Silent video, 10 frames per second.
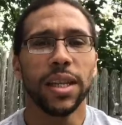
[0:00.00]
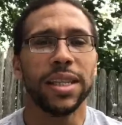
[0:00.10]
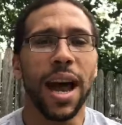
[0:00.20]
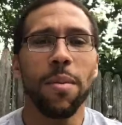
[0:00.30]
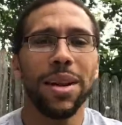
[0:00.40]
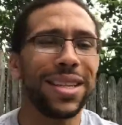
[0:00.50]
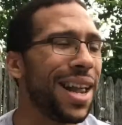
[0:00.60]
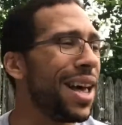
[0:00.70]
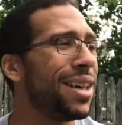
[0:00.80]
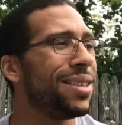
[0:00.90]
Simon is
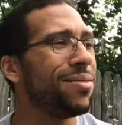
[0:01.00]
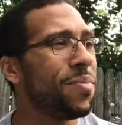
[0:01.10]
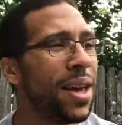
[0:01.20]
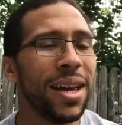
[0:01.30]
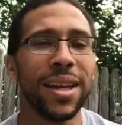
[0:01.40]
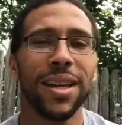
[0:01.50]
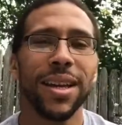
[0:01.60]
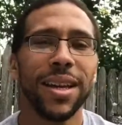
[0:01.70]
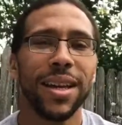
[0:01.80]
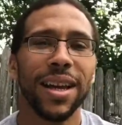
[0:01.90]
like, man,
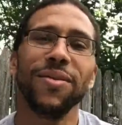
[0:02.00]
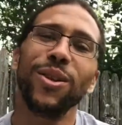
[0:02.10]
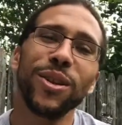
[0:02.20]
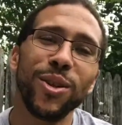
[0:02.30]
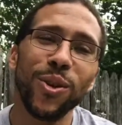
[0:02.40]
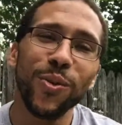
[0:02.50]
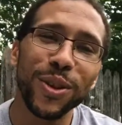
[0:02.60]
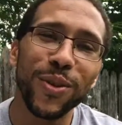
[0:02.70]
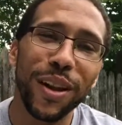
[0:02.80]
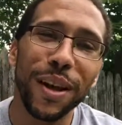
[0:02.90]
if this dude
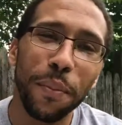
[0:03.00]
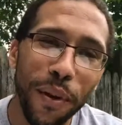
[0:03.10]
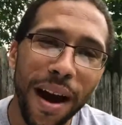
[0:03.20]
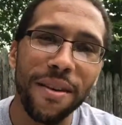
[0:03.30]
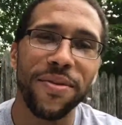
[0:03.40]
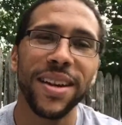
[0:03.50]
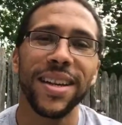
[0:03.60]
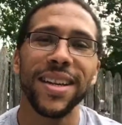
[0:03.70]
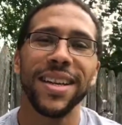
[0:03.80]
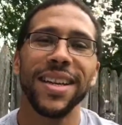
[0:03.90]
was really a prophet,
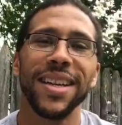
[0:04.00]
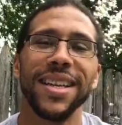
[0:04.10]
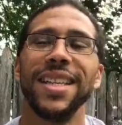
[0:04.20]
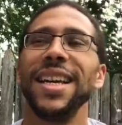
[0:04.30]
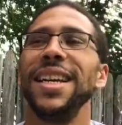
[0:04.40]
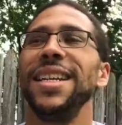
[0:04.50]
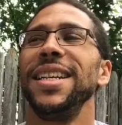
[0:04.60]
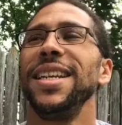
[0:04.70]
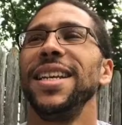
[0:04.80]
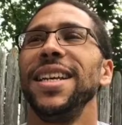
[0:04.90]
then
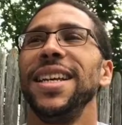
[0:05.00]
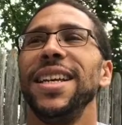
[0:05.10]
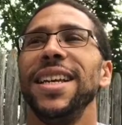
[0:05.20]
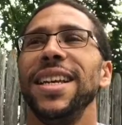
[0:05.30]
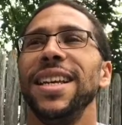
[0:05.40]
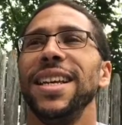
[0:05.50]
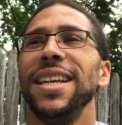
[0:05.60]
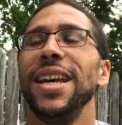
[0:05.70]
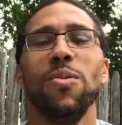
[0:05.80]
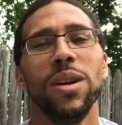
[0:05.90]

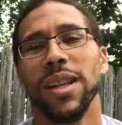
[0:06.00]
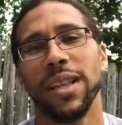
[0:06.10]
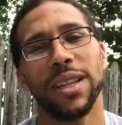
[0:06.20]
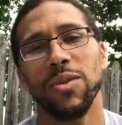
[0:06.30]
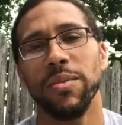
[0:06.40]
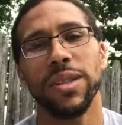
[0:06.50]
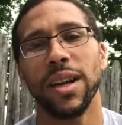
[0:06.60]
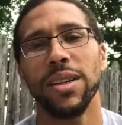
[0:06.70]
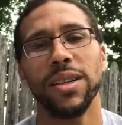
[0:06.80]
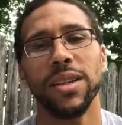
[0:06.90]
he wouldn't let this woman
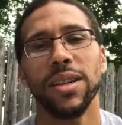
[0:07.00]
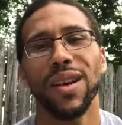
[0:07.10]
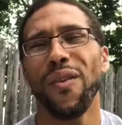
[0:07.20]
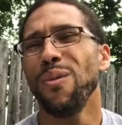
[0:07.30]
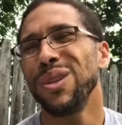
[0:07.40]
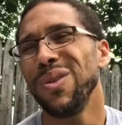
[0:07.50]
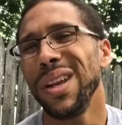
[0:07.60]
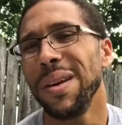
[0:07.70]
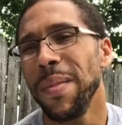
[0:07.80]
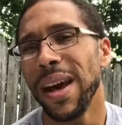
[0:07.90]
touch her. If he was
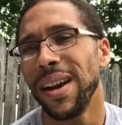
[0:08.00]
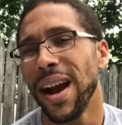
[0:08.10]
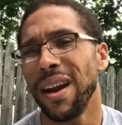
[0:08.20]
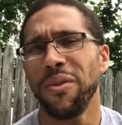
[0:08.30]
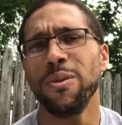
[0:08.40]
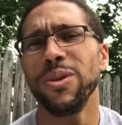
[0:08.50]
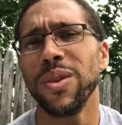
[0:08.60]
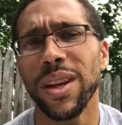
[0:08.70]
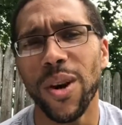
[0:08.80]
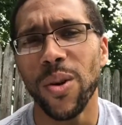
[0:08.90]
really a man of God, if he was
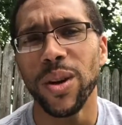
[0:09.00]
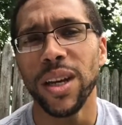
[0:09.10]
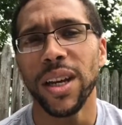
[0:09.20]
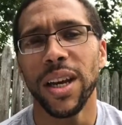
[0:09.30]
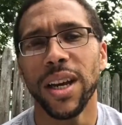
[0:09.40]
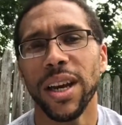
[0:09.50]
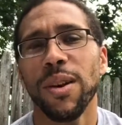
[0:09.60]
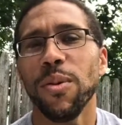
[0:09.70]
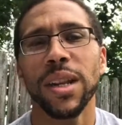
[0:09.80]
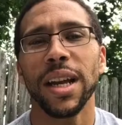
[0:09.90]
really holy, he
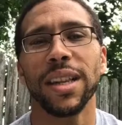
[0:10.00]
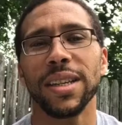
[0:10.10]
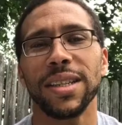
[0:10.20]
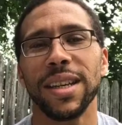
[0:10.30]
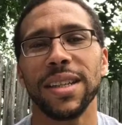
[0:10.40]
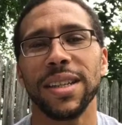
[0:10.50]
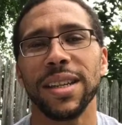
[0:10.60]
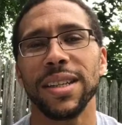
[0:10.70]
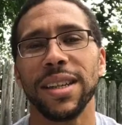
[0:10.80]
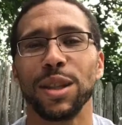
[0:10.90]
wouldn't let
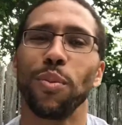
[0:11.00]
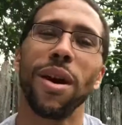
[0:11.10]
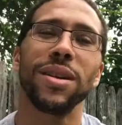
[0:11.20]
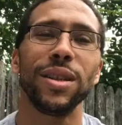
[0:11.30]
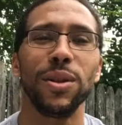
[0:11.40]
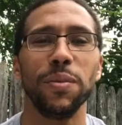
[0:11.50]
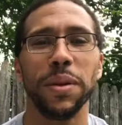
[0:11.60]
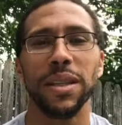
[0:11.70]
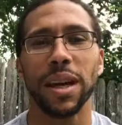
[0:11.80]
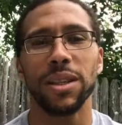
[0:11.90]
this prostitute
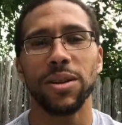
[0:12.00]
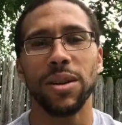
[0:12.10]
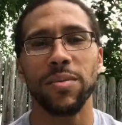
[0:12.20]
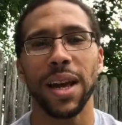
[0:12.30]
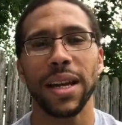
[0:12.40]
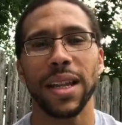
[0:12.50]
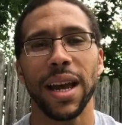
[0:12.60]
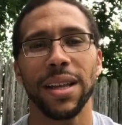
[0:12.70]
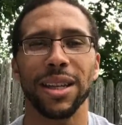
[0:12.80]
be touching on him like that.